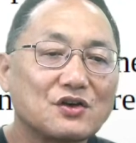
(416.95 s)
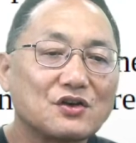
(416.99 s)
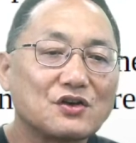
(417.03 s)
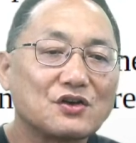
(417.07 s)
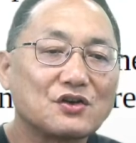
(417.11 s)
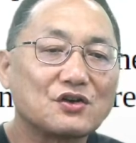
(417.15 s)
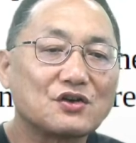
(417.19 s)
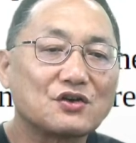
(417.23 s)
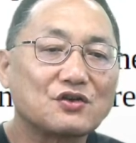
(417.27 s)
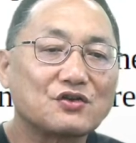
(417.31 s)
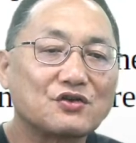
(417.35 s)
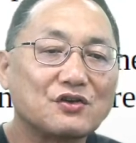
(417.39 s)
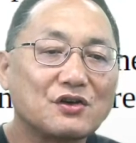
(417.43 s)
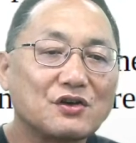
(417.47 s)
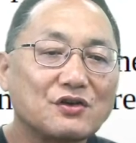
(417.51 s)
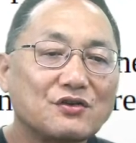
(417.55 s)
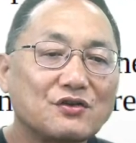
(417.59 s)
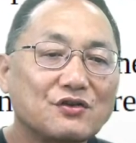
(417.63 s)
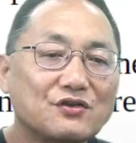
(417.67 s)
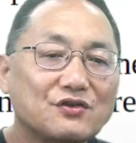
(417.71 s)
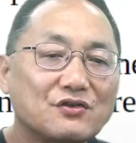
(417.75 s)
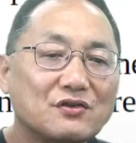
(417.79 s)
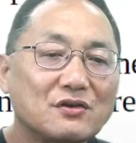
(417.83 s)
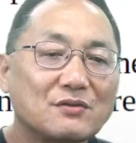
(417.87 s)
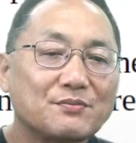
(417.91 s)
She
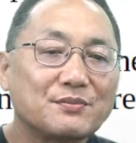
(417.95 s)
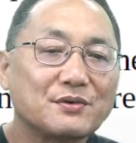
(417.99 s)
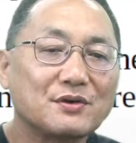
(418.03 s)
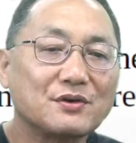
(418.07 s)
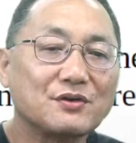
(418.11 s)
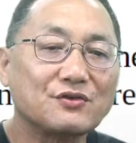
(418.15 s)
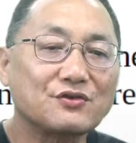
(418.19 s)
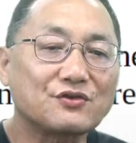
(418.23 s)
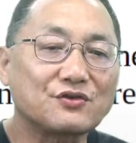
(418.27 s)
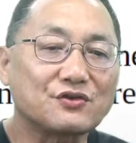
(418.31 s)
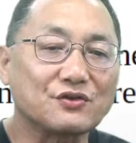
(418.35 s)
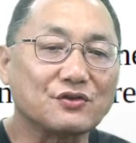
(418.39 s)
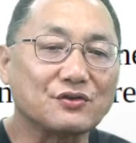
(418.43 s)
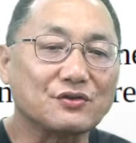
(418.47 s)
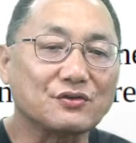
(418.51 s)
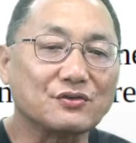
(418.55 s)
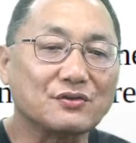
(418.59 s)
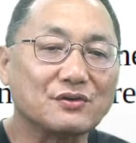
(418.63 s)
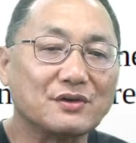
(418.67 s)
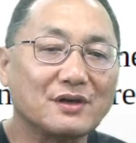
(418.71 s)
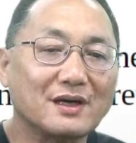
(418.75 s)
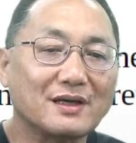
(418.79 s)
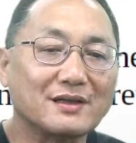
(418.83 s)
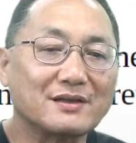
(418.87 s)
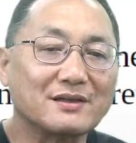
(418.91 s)
used to abuse you and